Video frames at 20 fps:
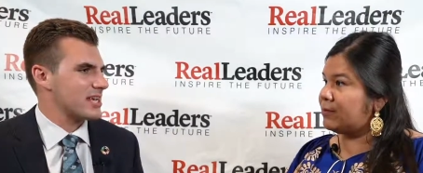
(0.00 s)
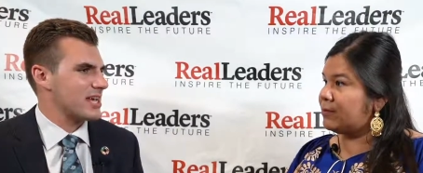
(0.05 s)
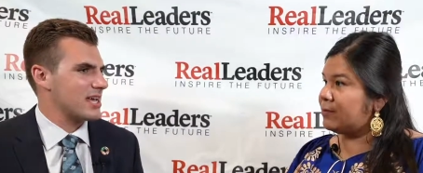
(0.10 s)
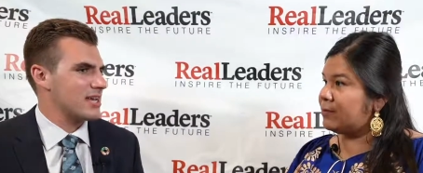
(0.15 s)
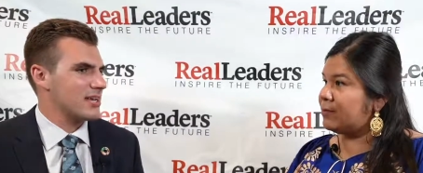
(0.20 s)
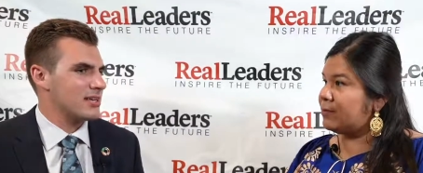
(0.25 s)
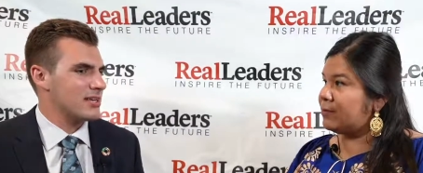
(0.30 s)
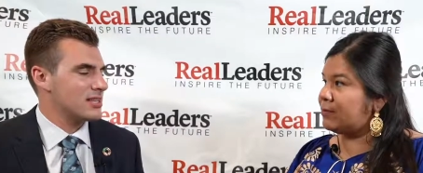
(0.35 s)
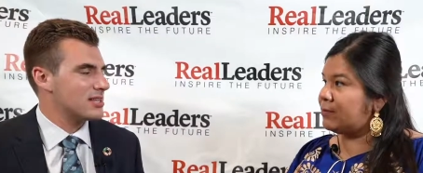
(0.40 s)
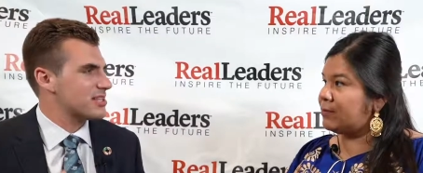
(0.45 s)

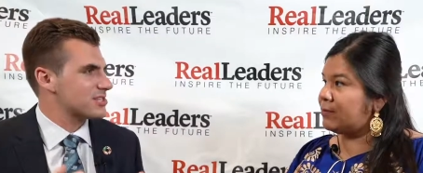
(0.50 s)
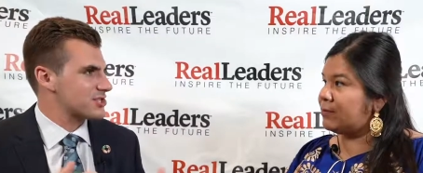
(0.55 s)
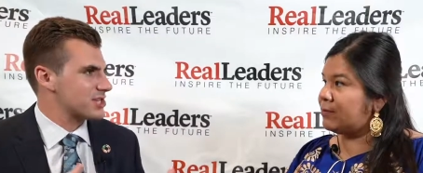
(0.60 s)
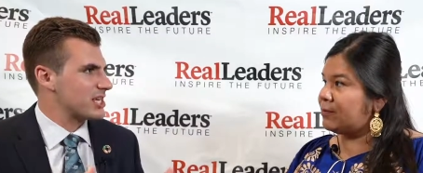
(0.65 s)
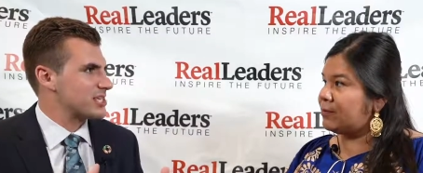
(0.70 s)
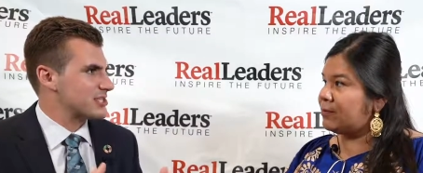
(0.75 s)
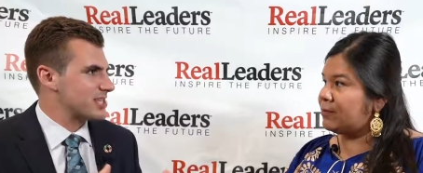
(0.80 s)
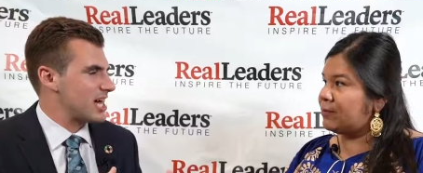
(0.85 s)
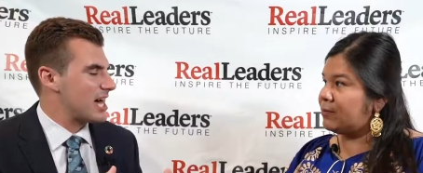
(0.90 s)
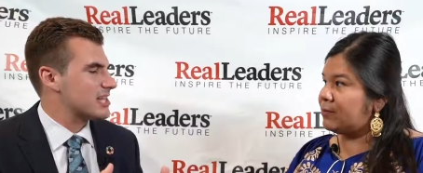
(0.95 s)
Speaker 1: hey, let's
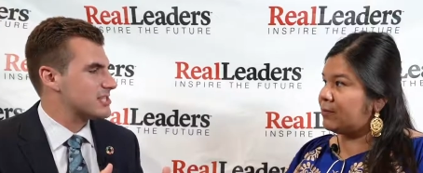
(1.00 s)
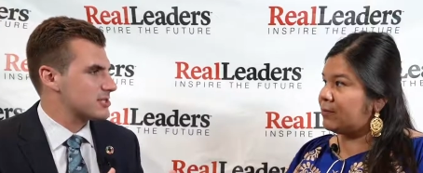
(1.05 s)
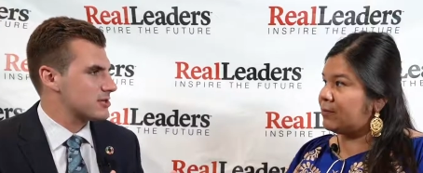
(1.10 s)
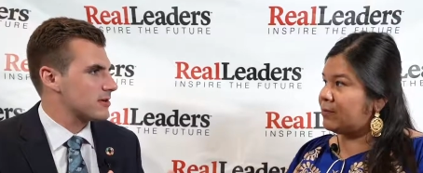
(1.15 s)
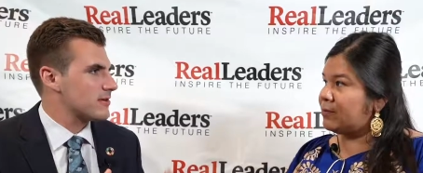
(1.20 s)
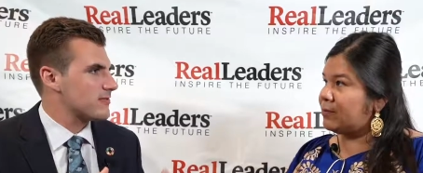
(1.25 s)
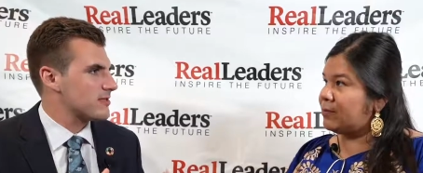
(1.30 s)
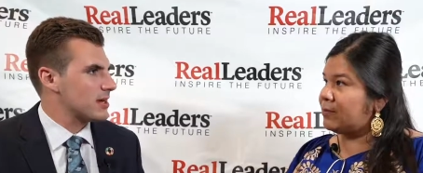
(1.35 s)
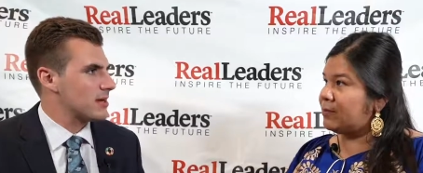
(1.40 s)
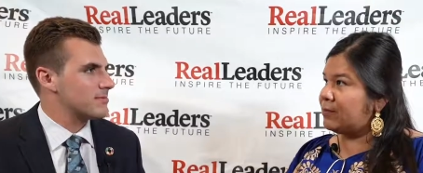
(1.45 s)
change the attitude
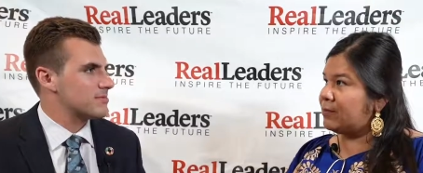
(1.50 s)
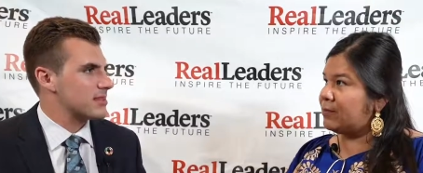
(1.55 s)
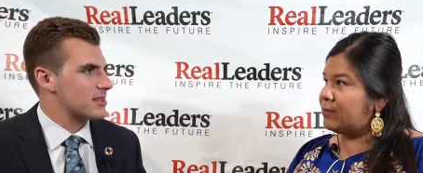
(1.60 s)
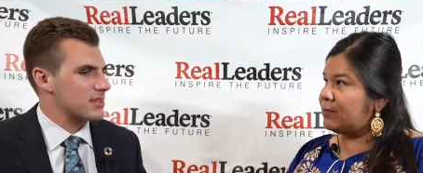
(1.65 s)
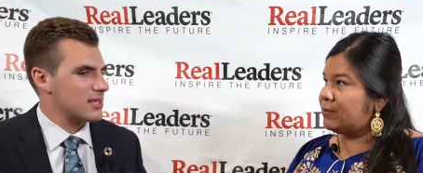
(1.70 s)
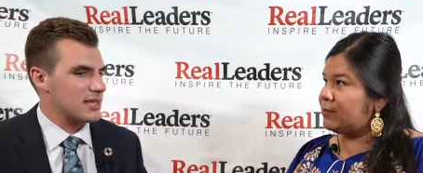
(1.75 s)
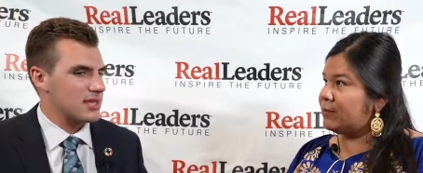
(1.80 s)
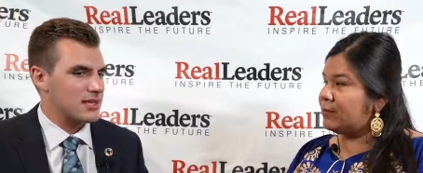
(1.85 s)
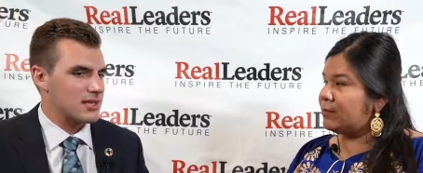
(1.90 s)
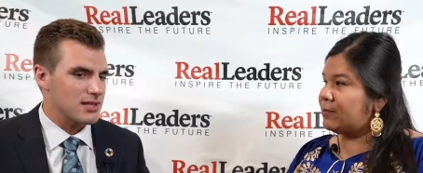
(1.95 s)
of them to
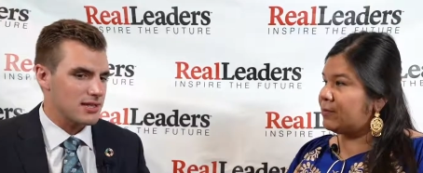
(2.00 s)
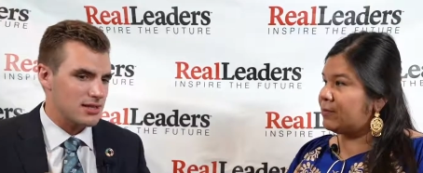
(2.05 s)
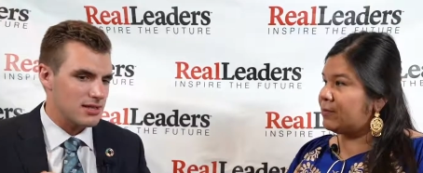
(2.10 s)
think